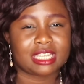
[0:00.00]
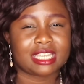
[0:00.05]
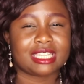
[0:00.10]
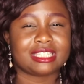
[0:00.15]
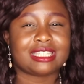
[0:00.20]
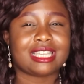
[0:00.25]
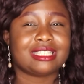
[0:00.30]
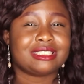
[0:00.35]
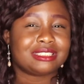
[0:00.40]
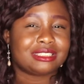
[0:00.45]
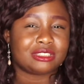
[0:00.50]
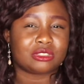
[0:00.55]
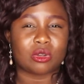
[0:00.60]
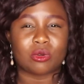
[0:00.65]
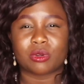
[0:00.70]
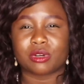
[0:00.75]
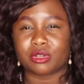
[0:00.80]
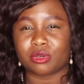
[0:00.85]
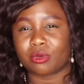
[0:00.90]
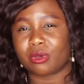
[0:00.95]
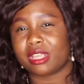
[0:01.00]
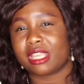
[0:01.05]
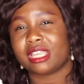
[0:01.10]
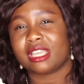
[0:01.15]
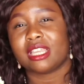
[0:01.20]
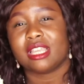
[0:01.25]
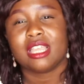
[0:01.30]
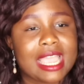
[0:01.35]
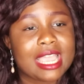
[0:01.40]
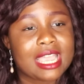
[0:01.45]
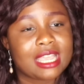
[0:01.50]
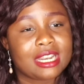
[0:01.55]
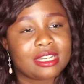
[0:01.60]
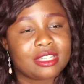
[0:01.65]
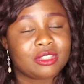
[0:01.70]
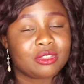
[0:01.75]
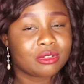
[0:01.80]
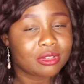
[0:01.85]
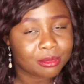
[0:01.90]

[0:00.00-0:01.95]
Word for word: Like, that's so annoying, and